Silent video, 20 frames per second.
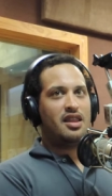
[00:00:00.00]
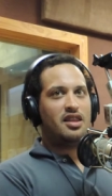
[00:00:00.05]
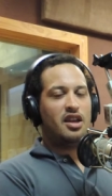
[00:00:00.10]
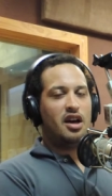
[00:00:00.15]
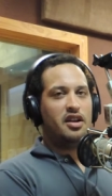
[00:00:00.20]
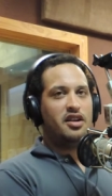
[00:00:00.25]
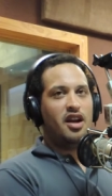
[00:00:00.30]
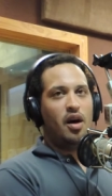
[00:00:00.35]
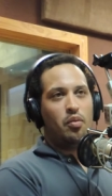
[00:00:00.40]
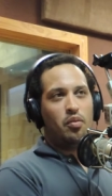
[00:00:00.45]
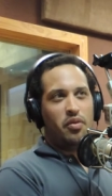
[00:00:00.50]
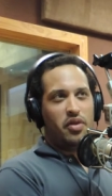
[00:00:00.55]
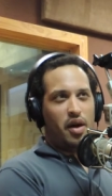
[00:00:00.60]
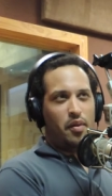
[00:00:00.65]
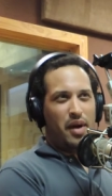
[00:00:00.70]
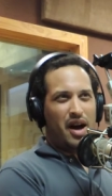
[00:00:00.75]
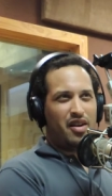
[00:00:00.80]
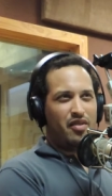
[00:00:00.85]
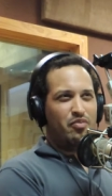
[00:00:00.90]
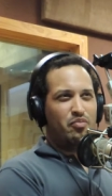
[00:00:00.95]
the, num- the
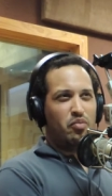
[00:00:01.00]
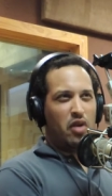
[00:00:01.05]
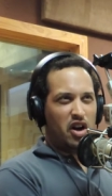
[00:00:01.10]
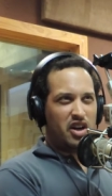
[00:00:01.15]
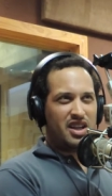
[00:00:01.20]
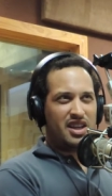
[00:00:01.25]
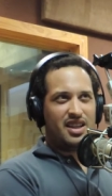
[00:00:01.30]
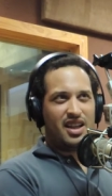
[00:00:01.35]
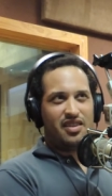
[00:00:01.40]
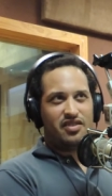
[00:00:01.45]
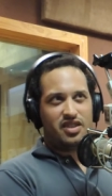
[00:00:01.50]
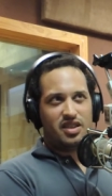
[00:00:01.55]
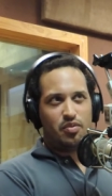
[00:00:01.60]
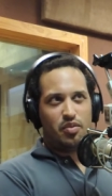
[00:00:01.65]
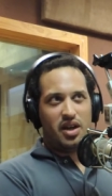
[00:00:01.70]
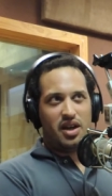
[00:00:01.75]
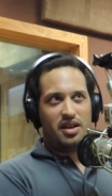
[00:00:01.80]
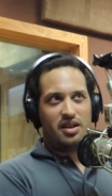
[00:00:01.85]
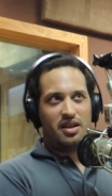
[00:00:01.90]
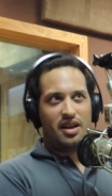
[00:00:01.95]
amount of money they've
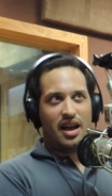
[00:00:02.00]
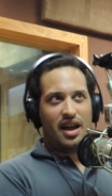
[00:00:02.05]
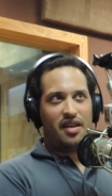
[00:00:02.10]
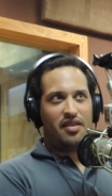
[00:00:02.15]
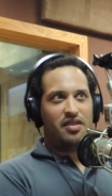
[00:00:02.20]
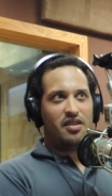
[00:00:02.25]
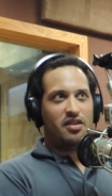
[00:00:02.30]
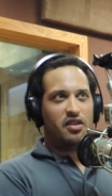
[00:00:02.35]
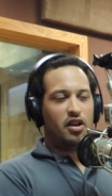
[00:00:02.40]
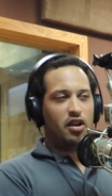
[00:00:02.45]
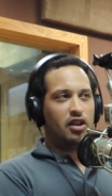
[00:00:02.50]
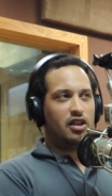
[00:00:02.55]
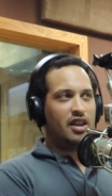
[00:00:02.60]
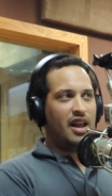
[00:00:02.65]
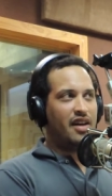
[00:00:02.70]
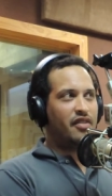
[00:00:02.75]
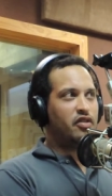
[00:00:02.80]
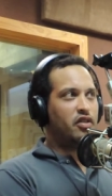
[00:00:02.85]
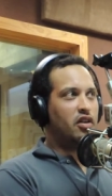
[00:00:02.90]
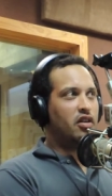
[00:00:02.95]
spent and the
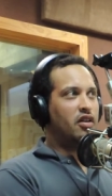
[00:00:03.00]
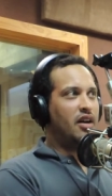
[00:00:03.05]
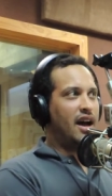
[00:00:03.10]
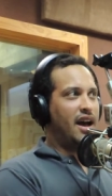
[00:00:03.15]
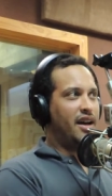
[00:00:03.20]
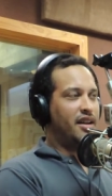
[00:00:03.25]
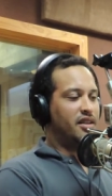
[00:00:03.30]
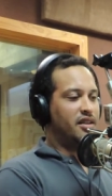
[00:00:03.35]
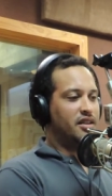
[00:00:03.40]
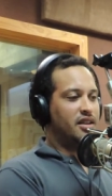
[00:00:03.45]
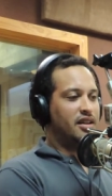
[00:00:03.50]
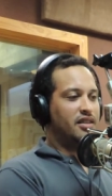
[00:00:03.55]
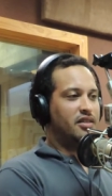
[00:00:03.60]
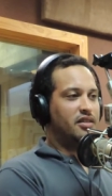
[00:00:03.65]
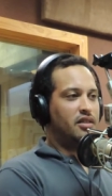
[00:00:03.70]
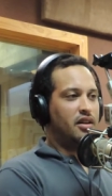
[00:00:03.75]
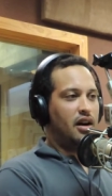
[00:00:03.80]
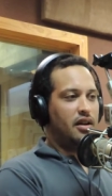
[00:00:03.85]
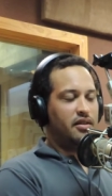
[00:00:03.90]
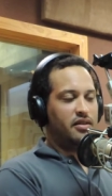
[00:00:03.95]
level and
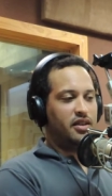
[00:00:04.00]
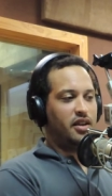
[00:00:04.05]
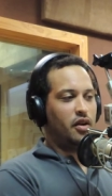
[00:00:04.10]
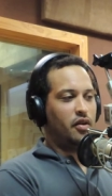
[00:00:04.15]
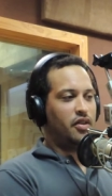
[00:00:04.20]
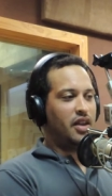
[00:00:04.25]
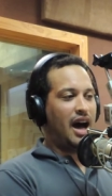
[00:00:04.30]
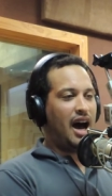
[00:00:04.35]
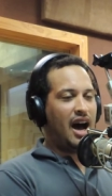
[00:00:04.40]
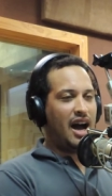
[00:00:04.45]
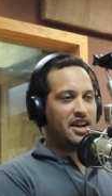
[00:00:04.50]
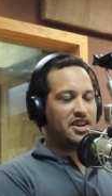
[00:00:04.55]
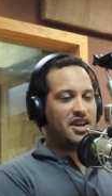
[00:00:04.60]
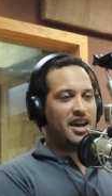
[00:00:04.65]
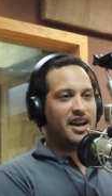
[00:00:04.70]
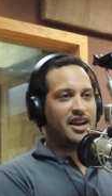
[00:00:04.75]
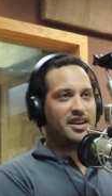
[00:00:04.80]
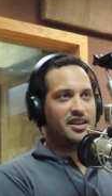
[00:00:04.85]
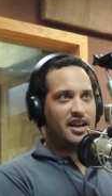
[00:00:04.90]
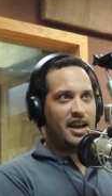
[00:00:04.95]
you know the high
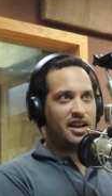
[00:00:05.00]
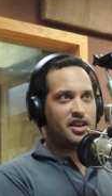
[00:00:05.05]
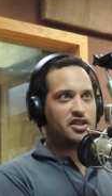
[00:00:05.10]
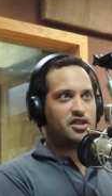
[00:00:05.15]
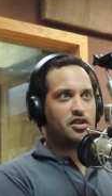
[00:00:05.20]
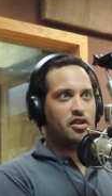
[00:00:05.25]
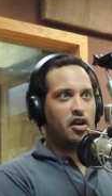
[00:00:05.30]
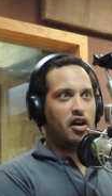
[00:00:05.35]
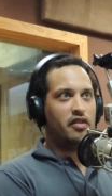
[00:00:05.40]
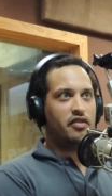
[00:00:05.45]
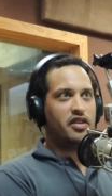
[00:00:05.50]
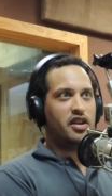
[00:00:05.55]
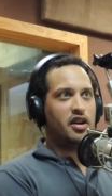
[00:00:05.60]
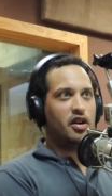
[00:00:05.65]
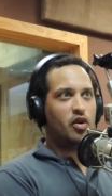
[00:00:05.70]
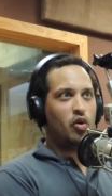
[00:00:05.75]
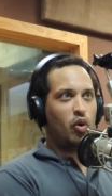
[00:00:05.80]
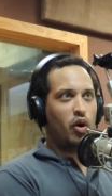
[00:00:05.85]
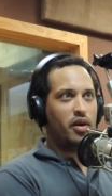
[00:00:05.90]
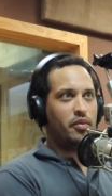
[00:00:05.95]
tech nature of the
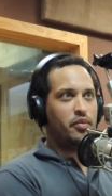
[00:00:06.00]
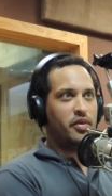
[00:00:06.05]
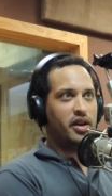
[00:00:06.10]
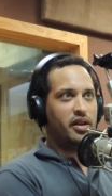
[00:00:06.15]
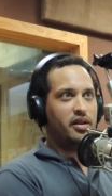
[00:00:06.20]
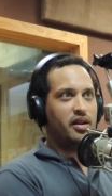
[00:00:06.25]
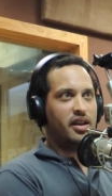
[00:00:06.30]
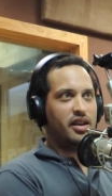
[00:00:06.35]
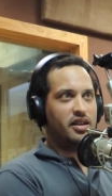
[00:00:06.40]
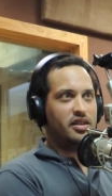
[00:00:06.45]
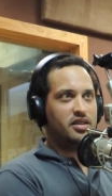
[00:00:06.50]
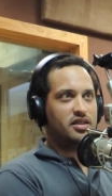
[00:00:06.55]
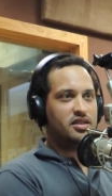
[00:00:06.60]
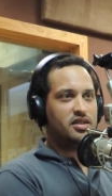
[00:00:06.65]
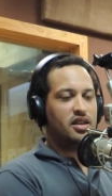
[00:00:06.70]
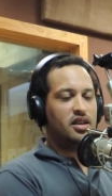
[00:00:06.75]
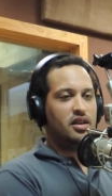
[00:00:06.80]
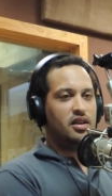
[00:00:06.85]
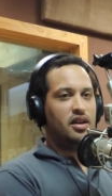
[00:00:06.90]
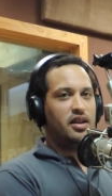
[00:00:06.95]
equipment
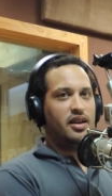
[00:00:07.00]
is